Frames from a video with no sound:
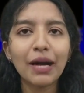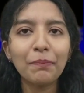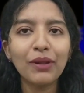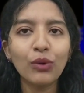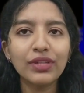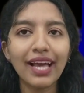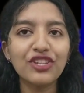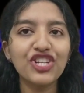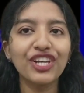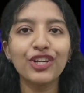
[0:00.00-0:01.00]
upload
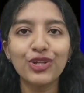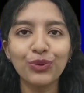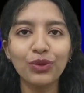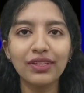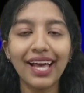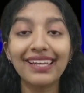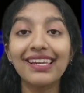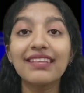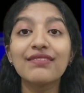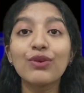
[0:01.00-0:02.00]
and share tool that
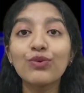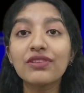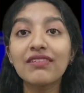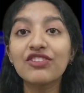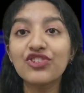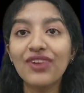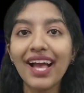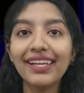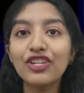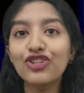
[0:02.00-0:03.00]
lets users
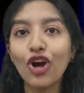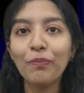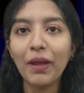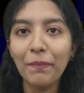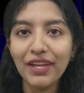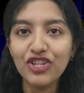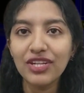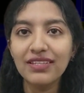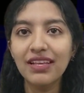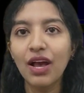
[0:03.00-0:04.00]
drag and drop
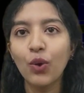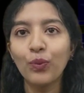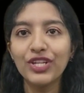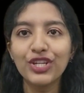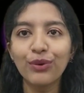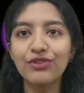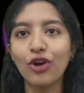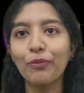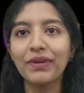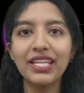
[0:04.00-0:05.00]
images,
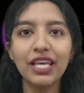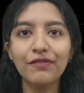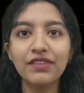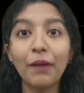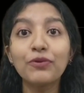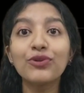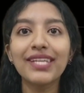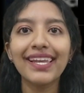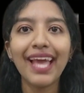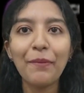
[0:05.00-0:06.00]
videos, or PDFs up to
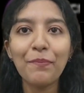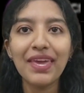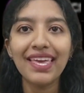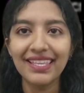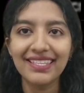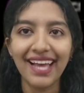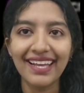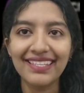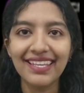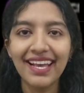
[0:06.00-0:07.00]
10 MB in
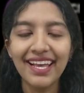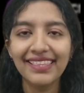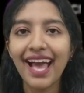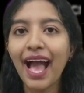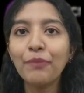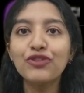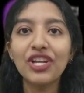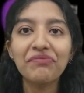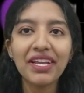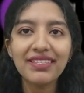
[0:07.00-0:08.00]
size. The app
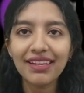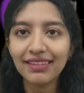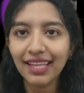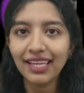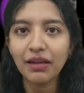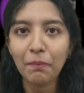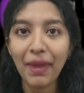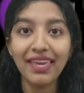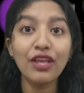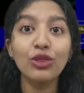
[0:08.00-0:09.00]
generates a link,
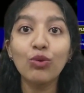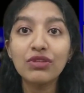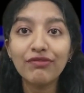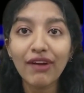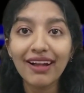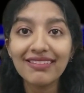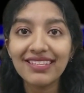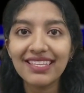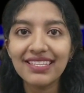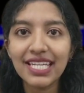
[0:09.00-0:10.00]
making those
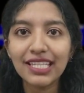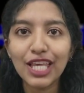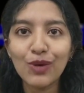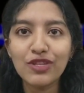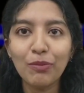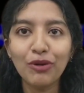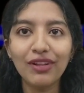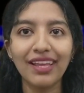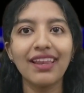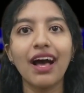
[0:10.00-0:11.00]
files instantly
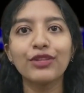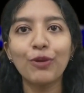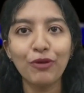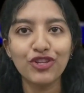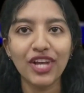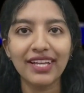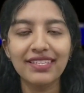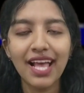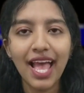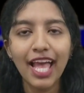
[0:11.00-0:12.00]
usable in other
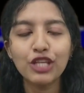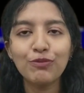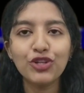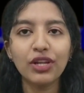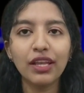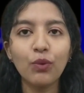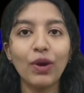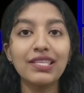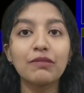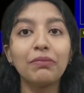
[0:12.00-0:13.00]
projects, especially
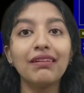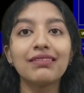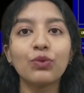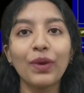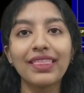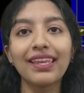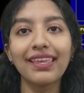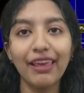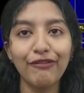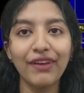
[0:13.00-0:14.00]
ones built
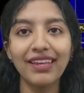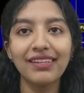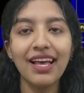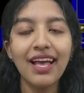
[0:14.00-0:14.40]
within Caffeine.